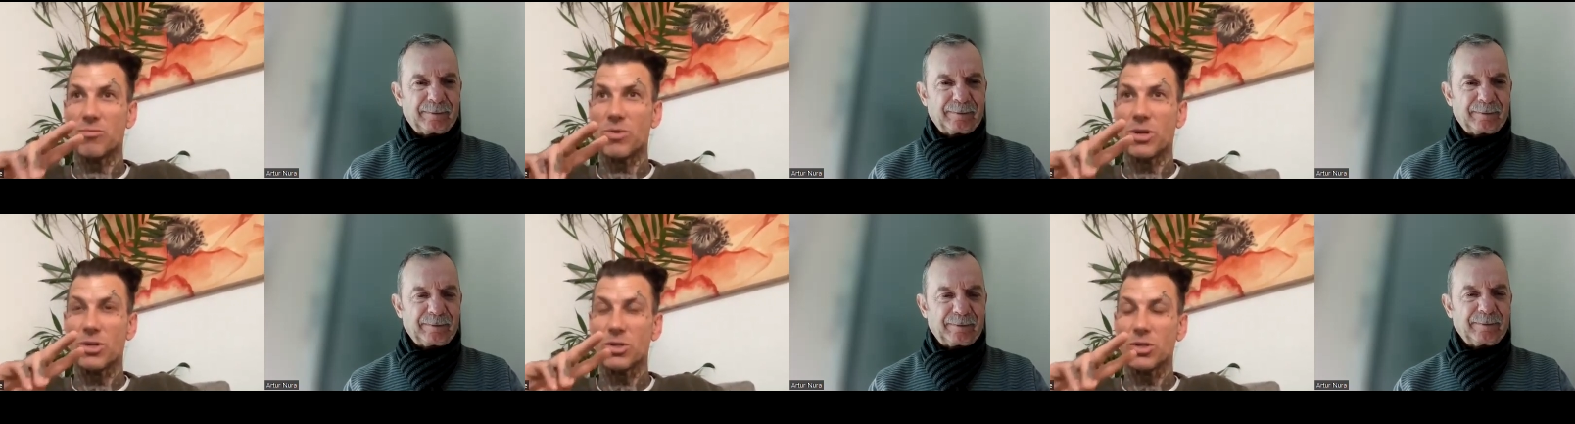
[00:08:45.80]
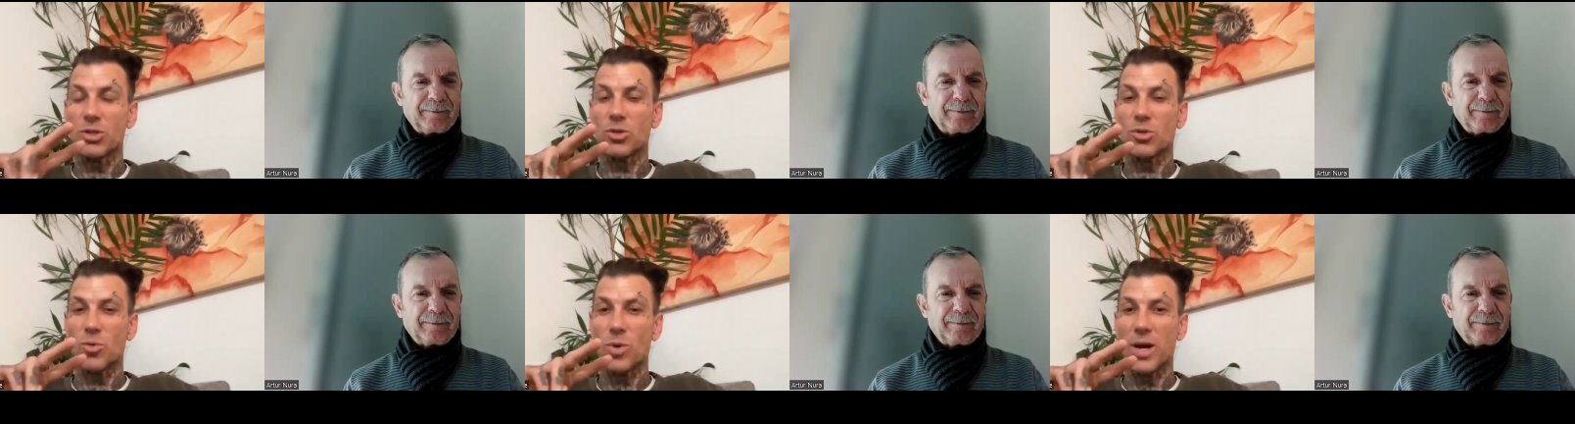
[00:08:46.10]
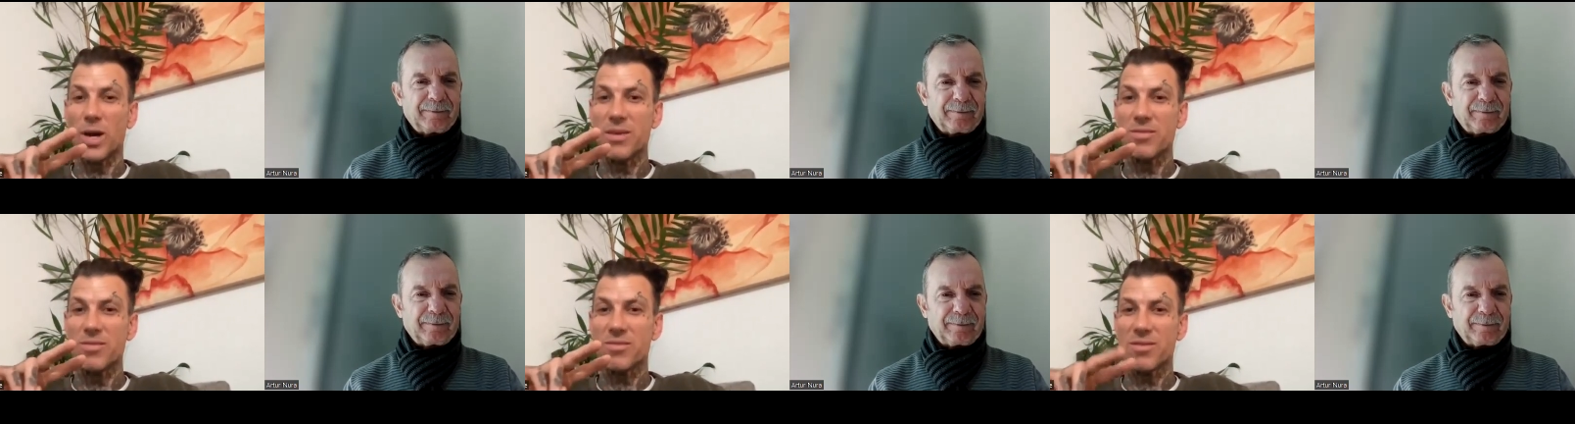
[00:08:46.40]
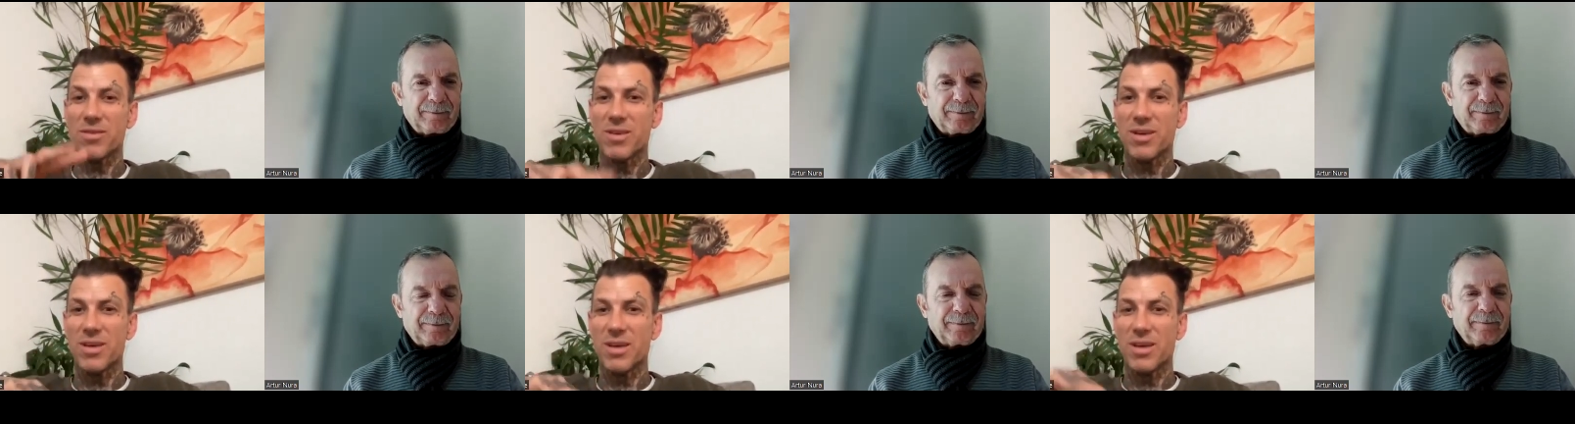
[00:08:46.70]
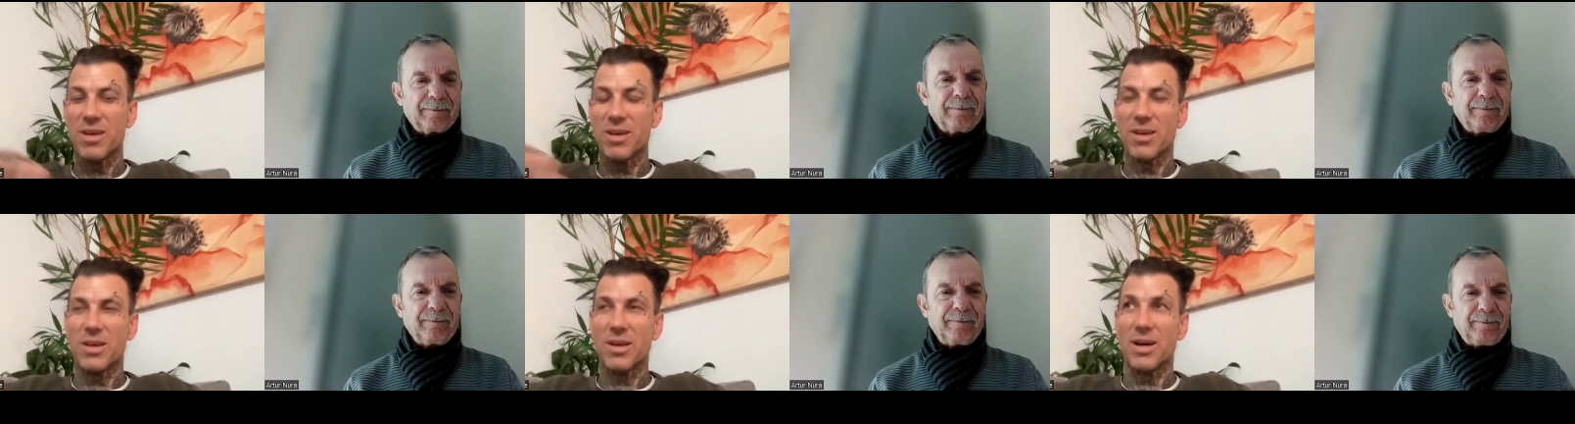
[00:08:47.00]
Speaker 1: in Russia twice.
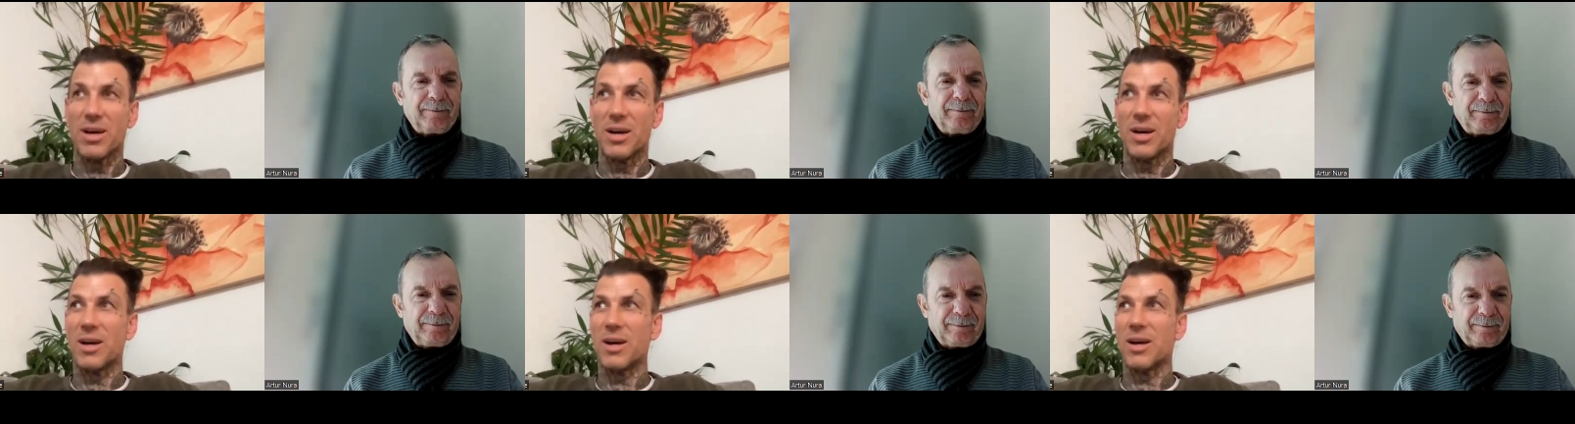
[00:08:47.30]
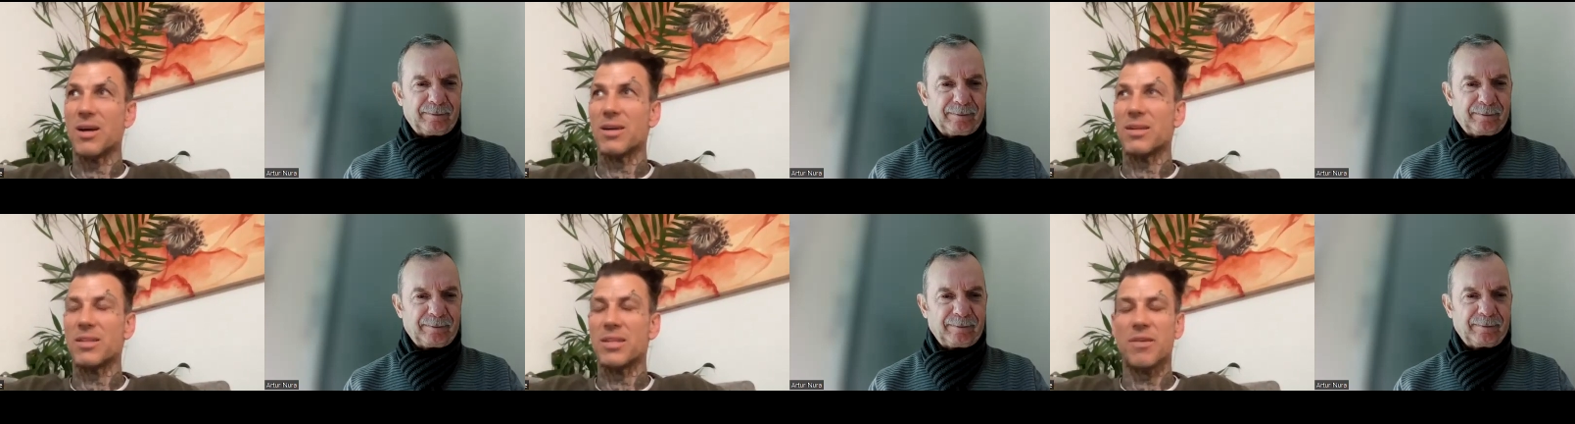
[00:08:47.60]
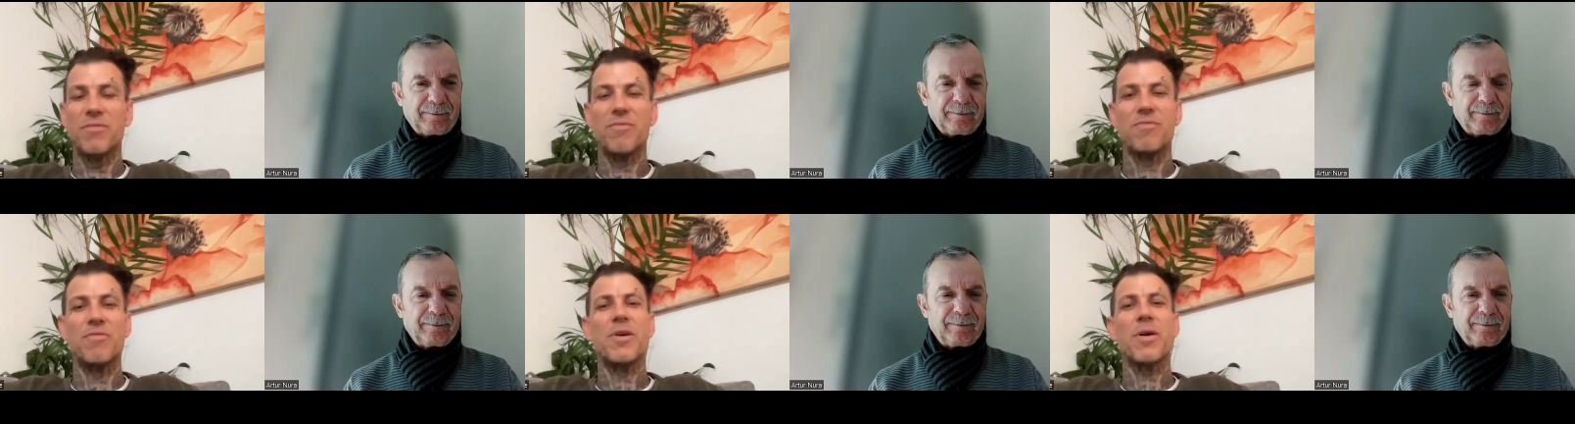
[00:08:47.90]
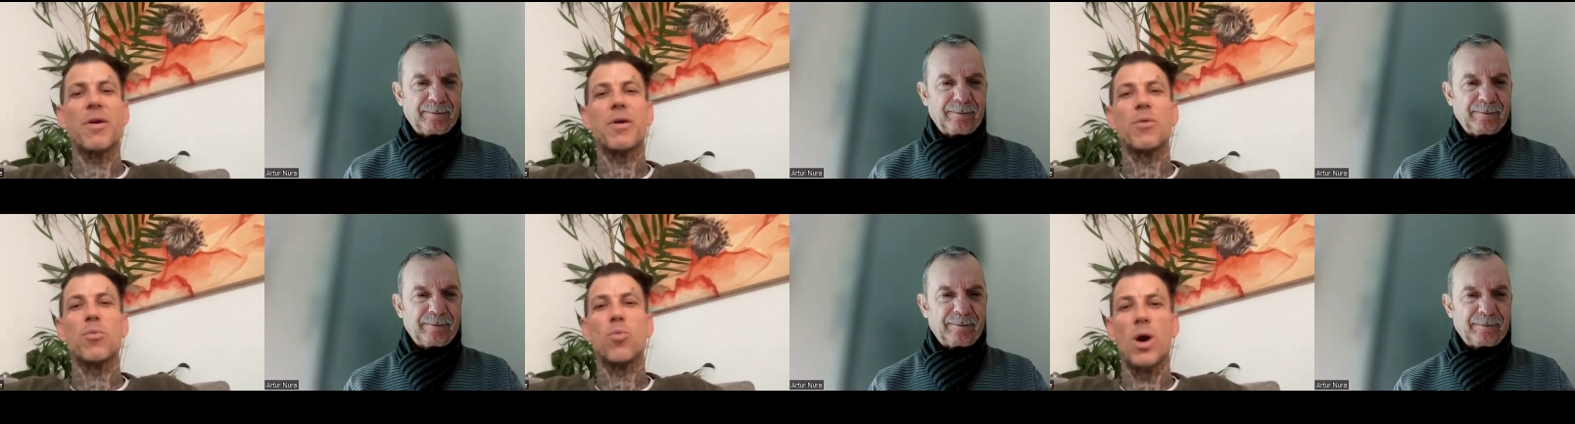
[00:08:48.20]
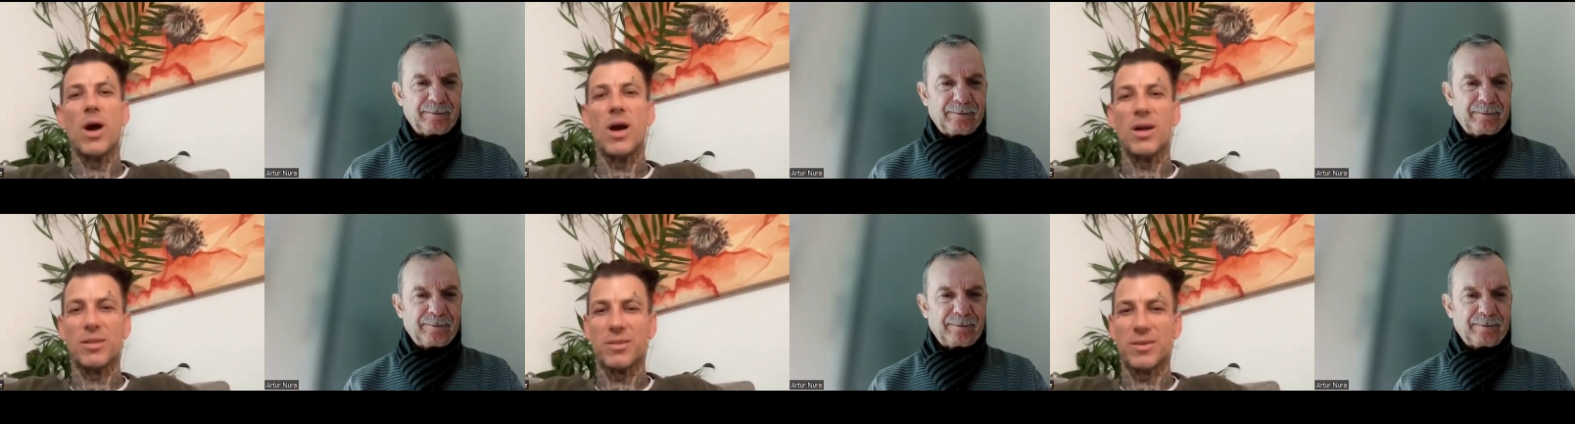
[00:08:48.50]
Mm -hmm. Uh, very
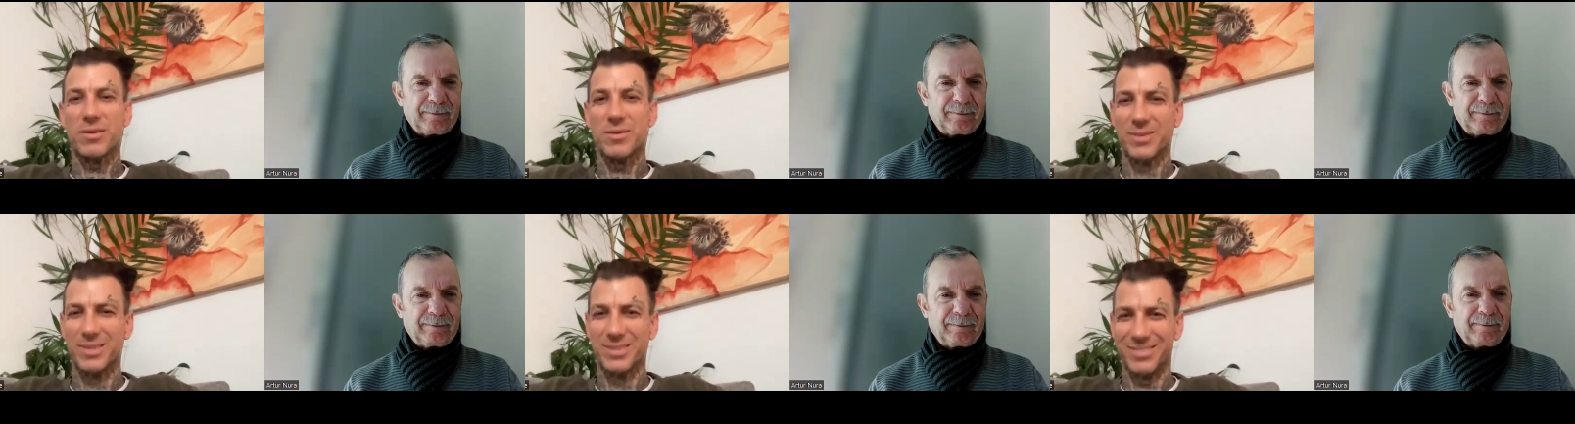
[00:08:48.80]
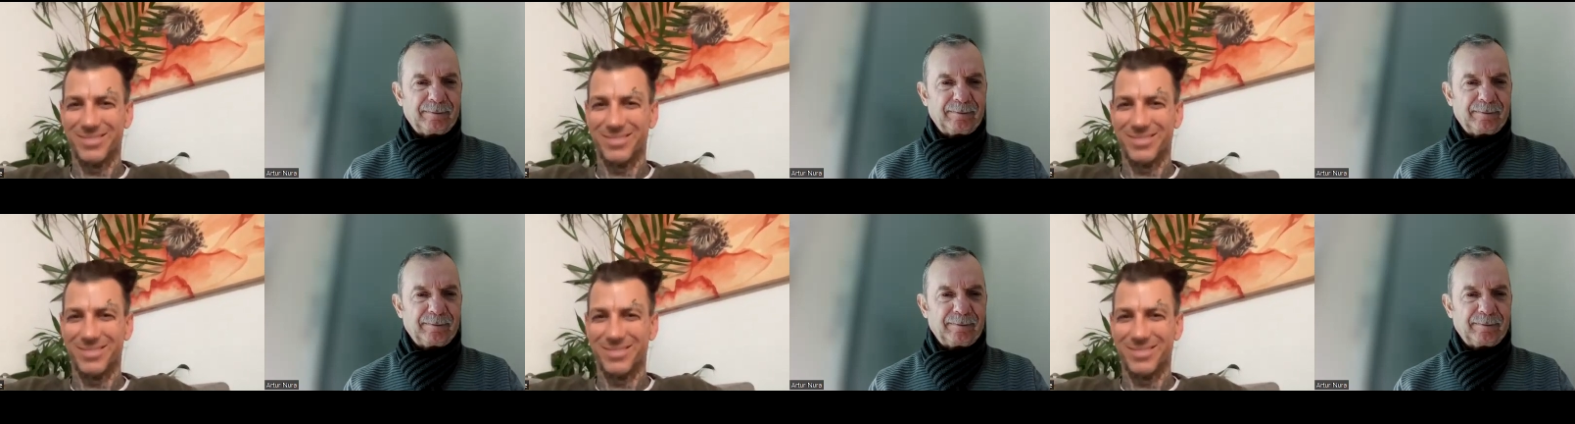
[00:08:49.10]
wild.